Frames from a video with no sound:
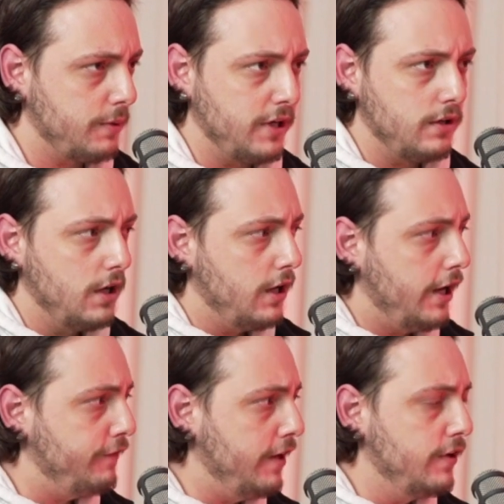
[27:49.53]
I mean,
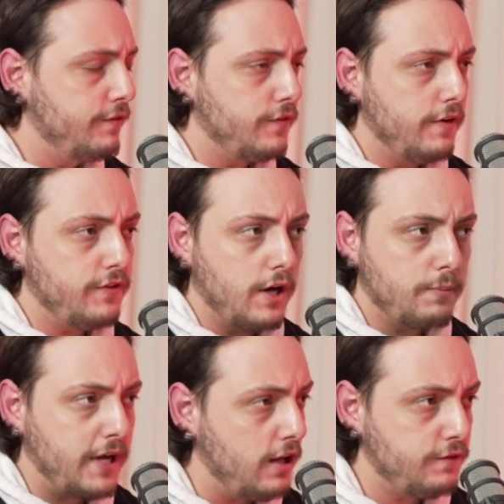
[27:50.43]
even if the
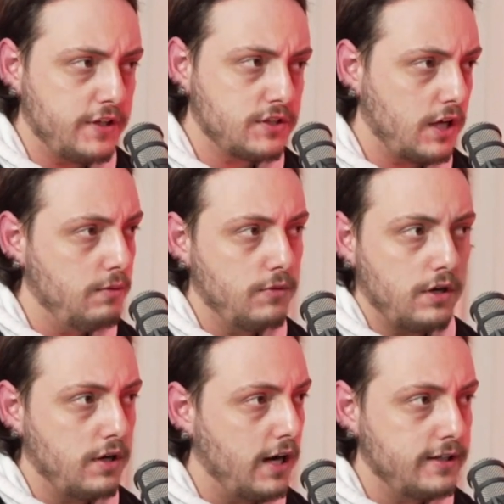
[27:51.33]
Arab caliphates came
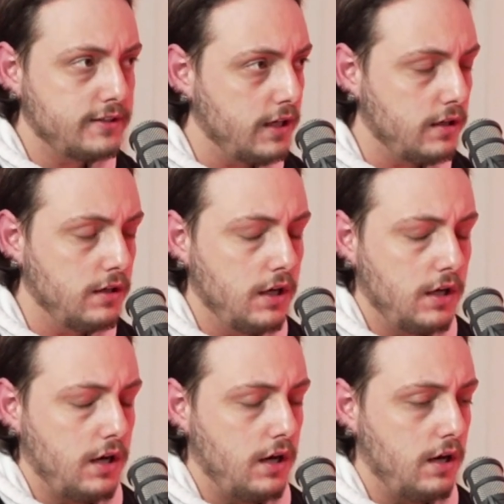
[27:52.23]
there 9, 10,
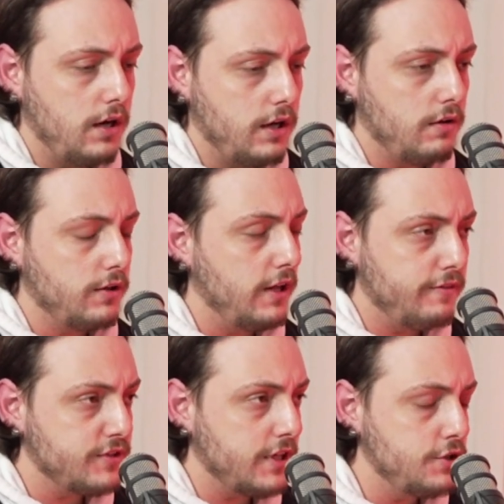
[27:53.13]
the
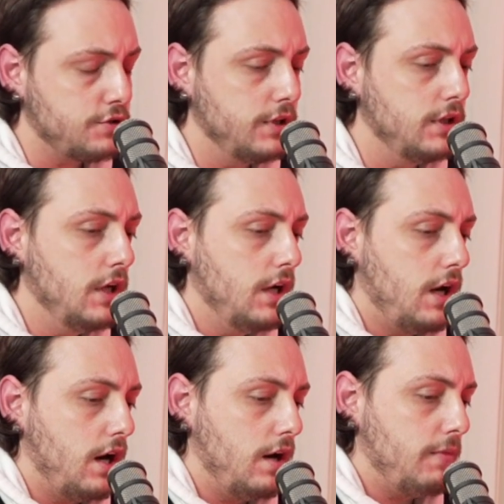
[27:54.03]
11th century,
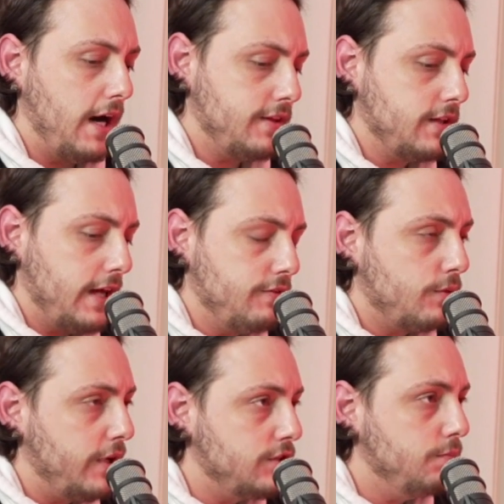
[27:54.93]
I think they have
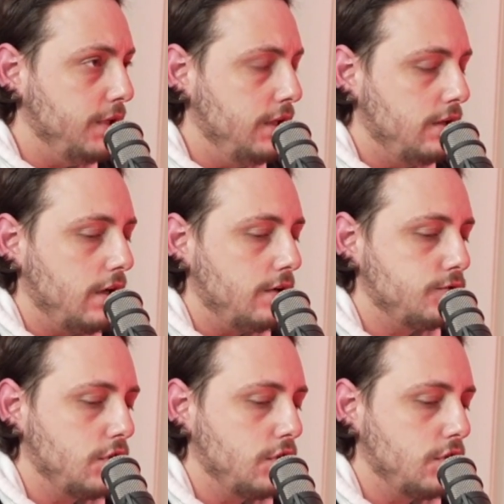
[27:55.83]
the right to be there.